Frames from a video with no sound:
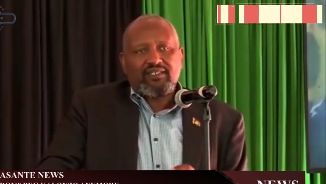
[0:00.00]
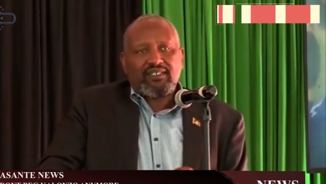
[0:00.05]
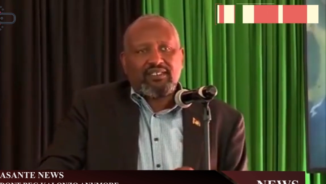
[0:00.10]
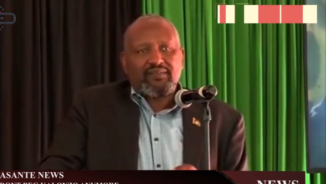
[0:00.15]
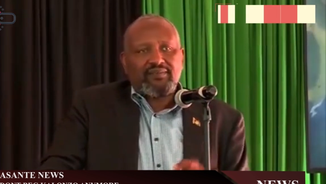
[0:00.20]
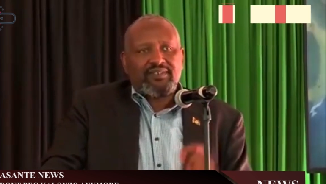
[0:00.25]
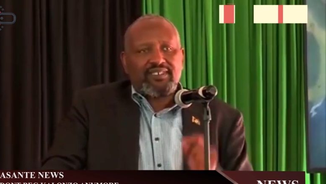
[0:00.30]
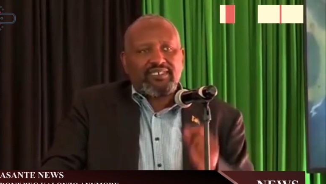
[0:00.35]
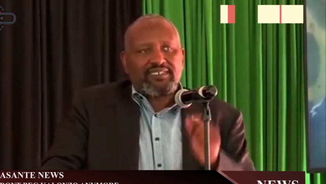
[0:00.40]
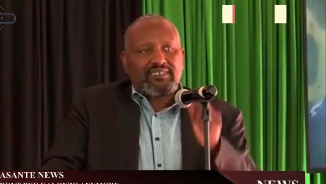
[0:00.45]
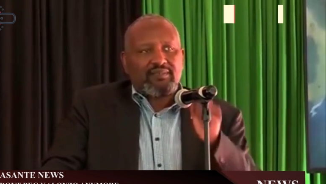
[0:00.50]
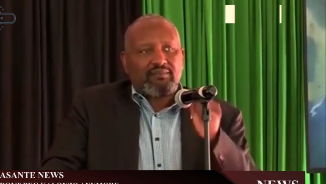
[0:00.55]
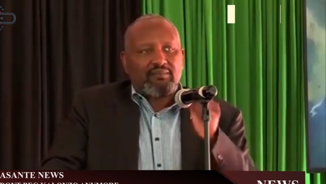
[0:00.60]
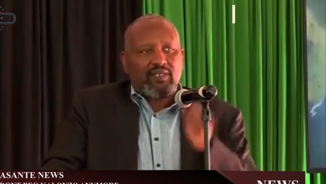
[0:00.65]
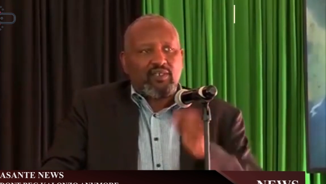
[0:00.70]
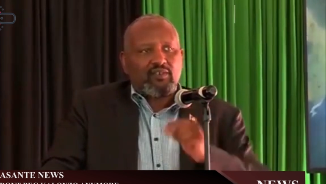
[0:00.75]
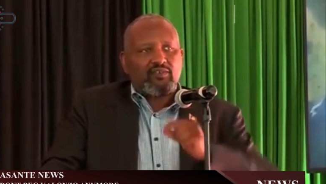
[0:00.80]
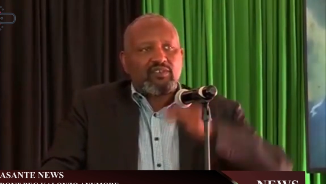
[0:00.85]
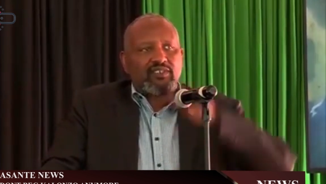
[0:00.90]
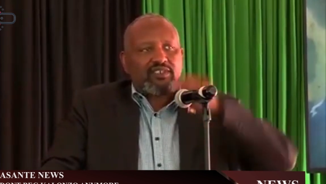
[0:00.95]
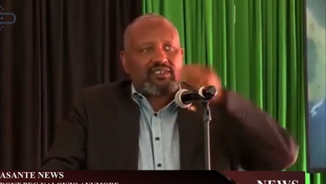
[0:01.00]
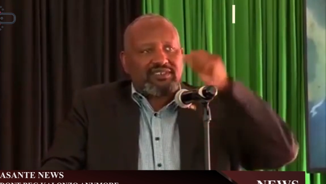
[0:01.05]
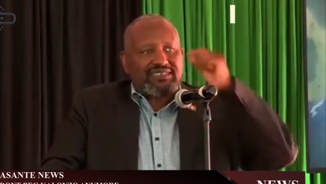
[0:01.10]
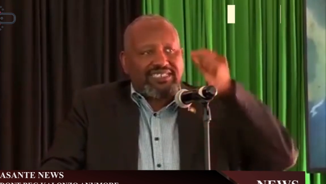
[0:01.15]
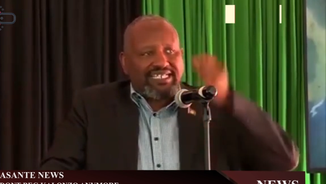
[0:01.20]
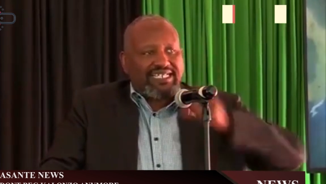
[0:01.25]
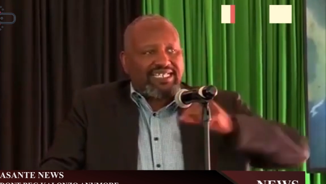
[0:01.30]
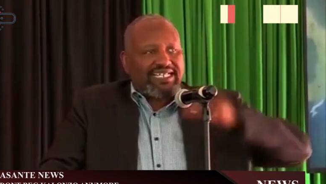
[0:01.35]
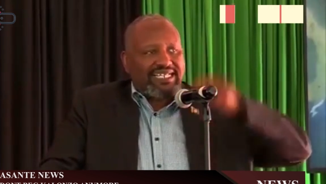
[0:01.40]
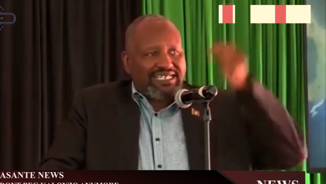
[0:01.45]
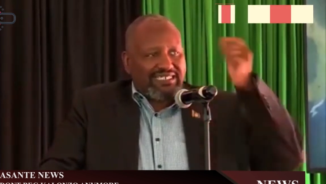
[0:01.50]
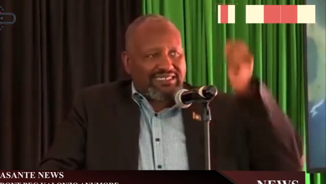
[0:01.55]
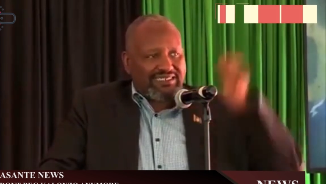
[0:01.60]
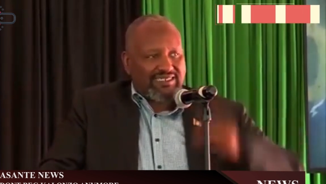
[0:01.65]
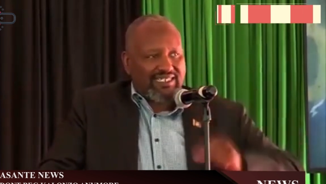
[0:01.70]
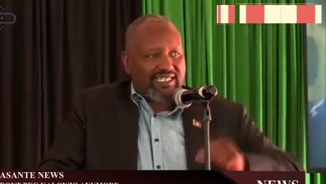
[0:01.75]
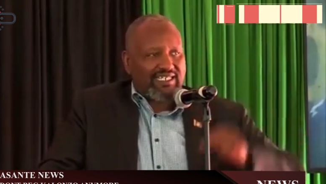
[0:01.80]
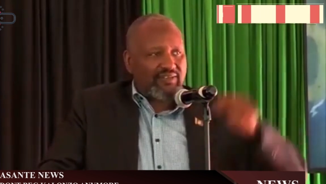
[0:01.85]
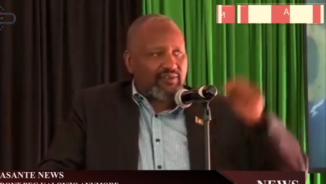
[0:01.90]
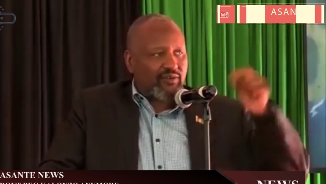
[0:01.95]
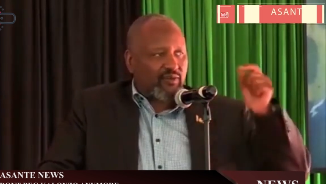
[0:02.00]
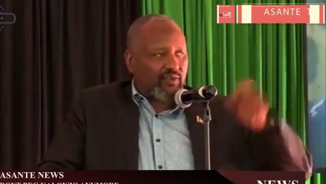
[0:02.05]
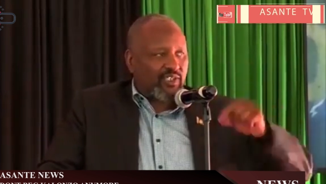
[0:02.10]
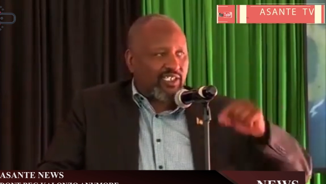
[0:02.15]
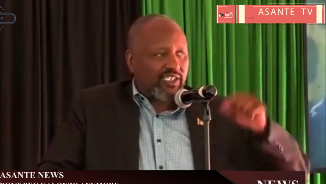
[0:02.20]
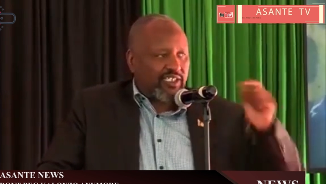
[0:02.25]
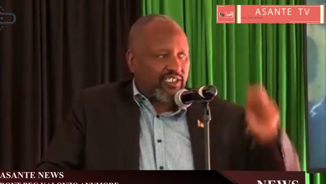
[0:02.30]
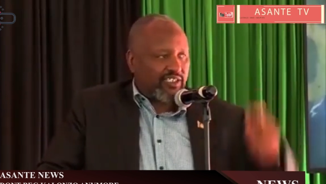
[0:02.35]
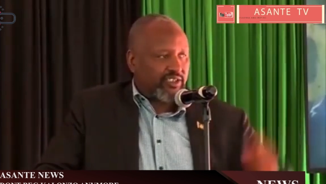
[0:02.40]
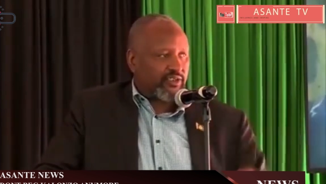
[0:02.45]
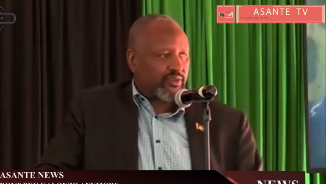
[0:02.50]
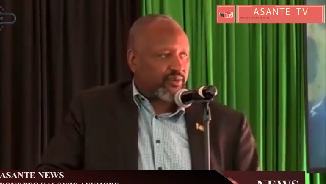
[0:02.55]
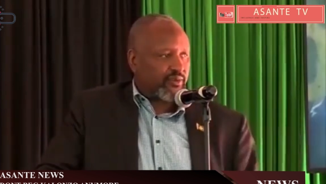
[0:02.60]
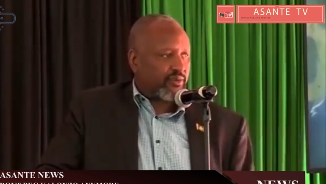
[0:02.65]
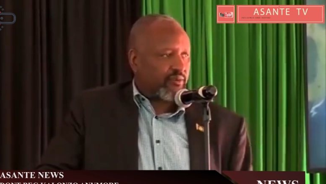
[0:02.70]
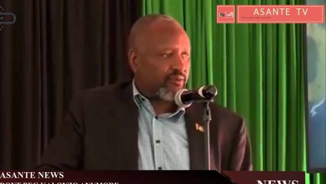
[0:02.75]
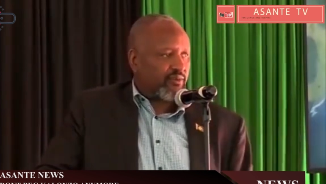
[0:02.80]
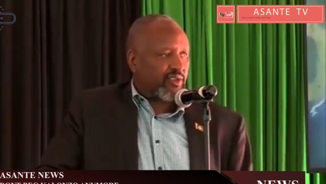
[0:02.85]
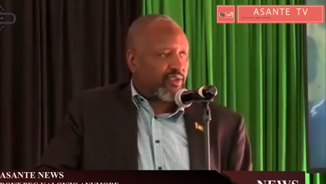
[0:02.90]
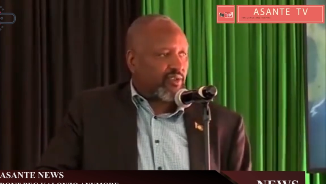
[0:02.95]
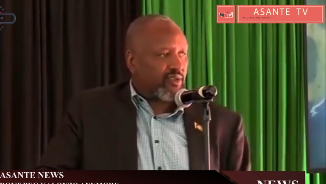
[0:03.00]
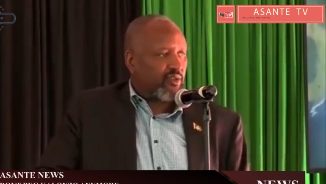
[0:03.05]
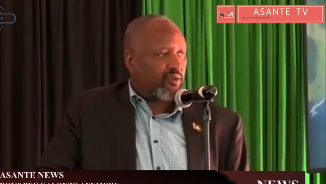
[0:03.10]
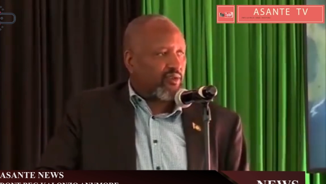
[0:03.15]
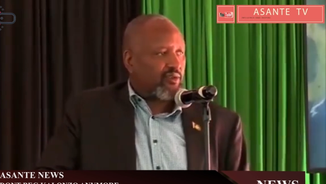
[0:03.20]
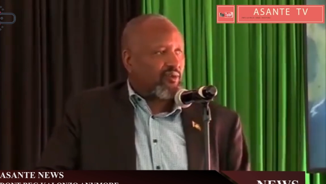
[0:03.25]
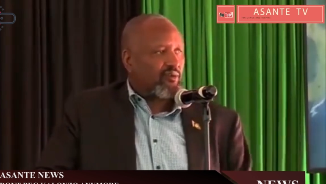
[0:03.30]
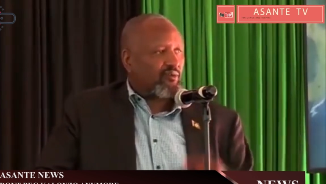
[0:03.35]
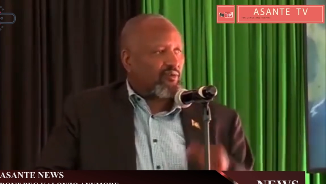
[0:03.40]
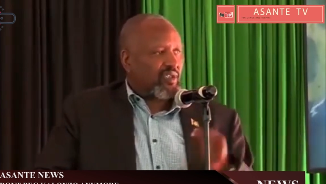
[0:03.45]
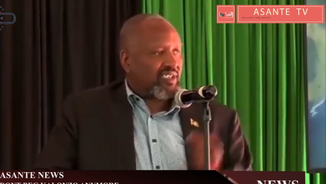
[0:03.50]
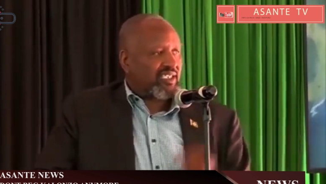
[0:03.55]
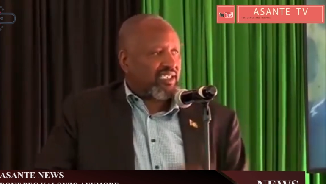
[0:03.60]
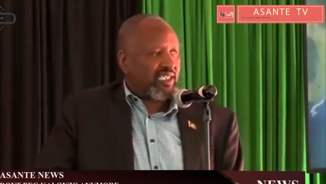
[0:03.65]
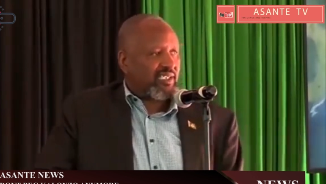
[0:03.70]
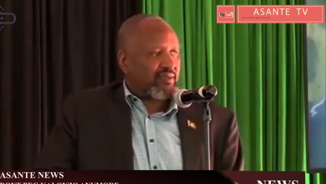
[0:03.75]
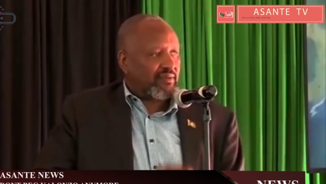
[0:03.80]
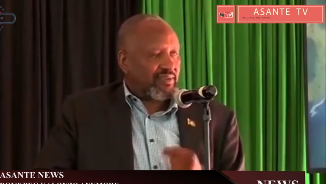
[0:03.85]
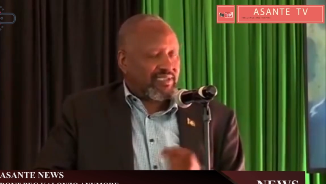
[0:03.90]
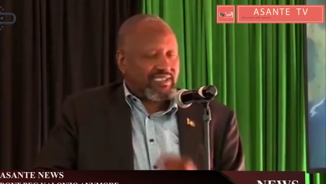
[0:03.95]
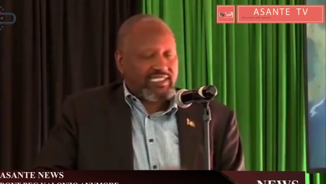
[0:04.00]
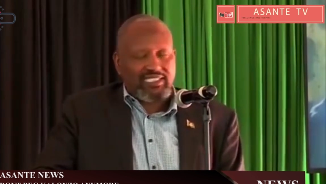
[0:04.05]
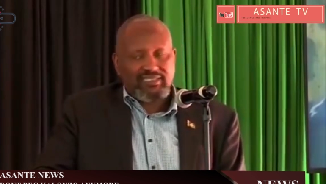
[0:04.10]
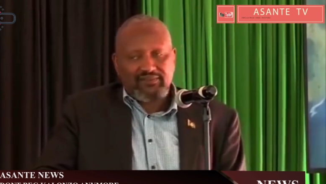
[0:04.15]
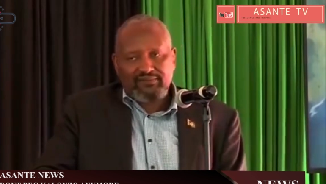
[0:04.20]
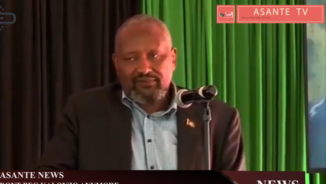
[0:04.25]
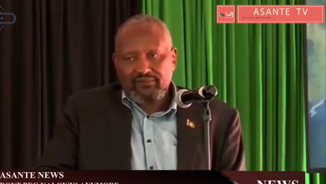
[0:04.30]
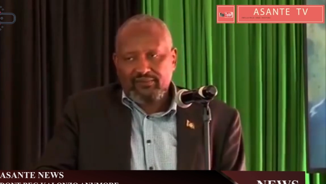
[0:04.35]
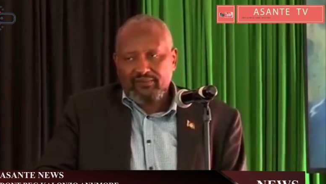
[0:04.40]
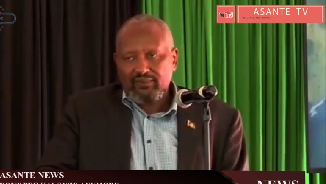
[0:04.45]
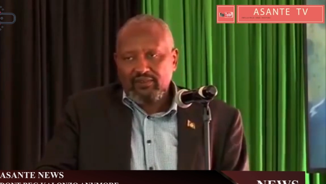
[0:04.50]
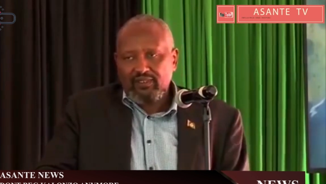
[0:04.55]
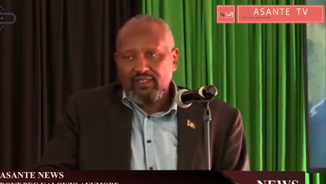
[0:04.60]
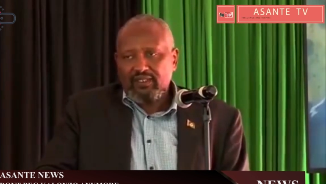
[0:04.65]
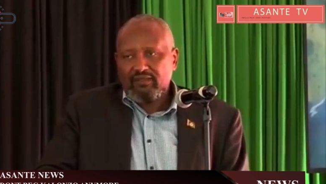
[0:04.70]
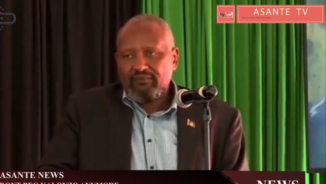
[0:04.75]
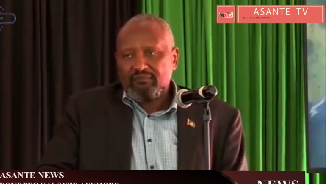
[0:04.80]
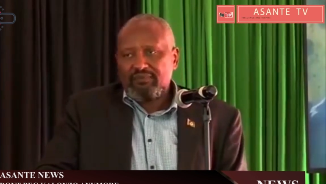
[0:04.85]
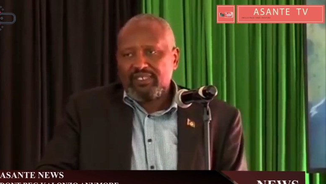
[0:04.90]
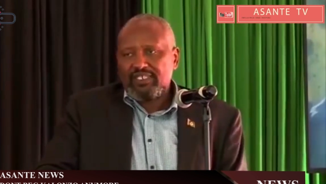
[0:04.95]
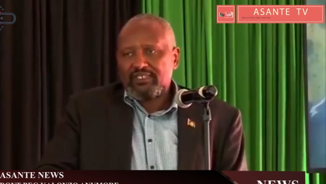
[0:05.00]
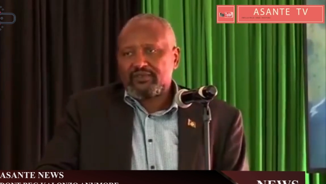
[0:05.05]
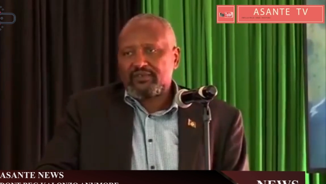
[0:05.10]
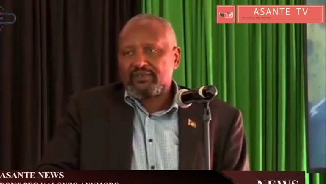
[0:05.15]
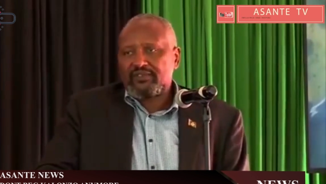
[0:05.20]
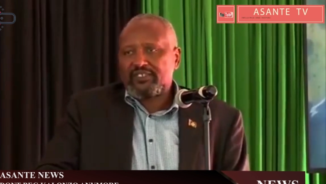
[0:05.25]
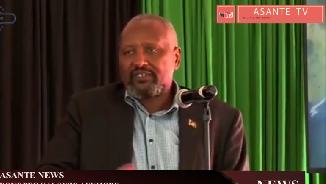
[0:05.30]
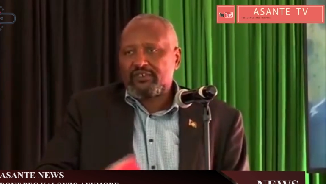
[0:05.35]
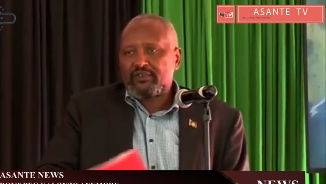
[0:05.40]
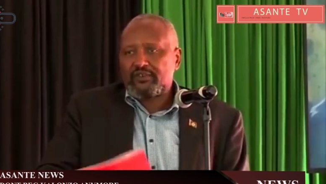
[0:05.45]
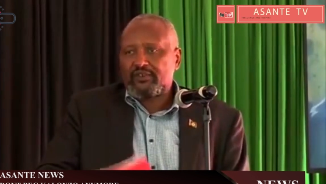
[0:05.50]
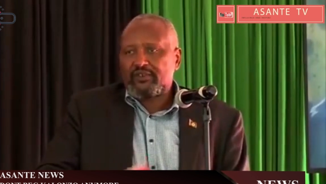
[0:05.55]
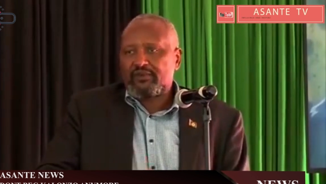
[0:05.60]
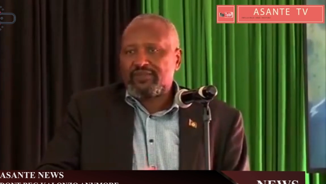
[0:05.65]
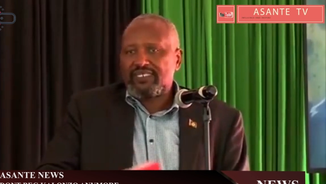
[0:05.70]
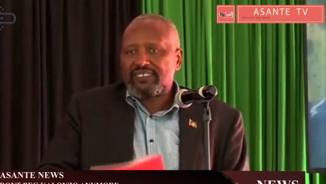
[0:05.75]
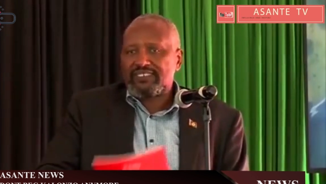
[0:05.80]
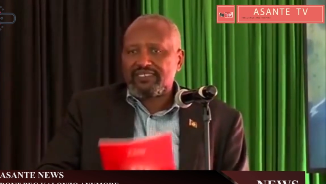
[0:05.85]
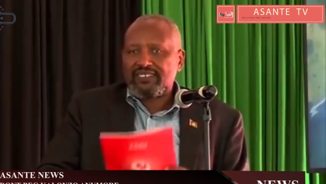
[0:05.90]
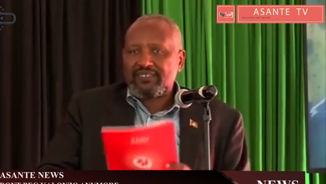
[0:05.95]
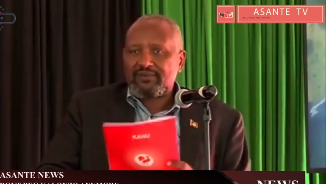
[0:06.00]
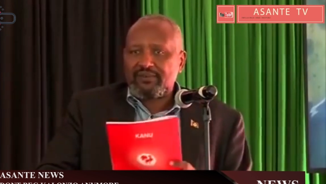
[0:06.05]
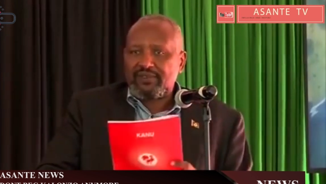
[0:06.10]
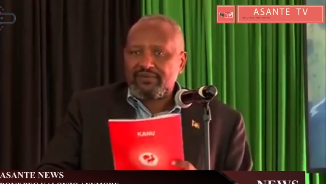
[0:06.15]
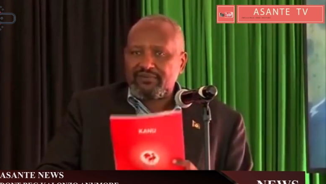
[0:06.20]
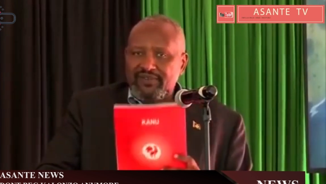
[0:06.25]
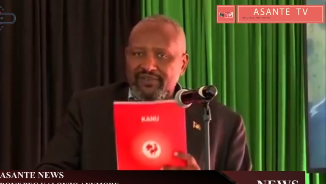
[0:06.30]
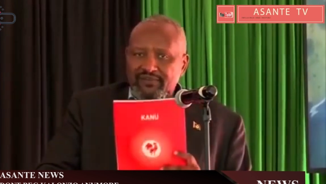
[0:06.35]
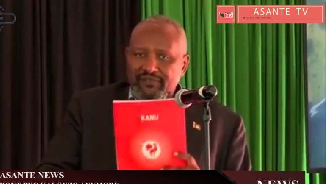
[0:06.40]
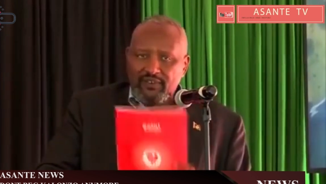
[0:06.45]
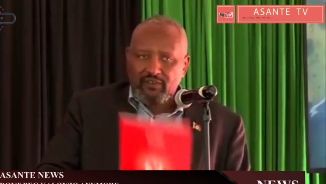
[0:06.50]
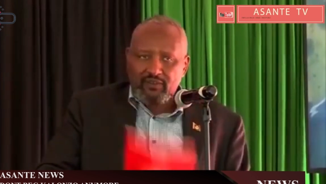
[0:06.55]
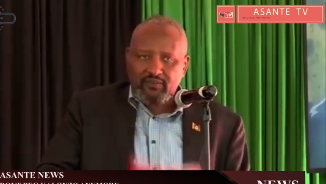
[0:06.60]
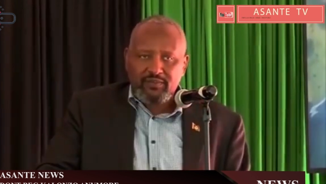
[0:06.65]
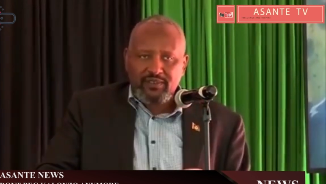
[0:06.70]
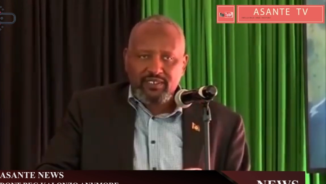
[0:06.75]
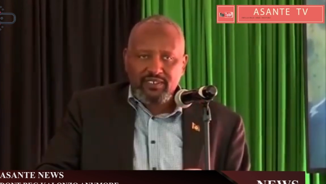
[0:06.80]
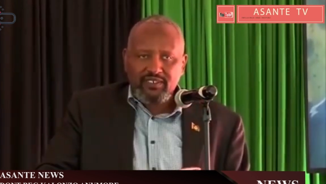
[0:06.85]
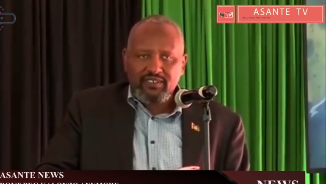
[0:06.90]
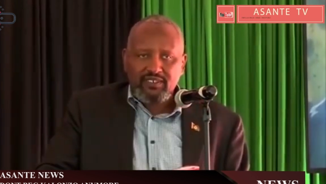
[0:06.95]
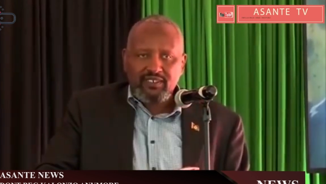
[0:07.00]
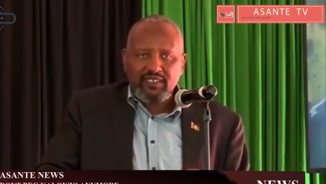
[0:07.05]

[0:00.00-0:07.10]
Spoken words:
if it is about taking a stand on an issue, we know what can we stand for based on the documents that we've developed,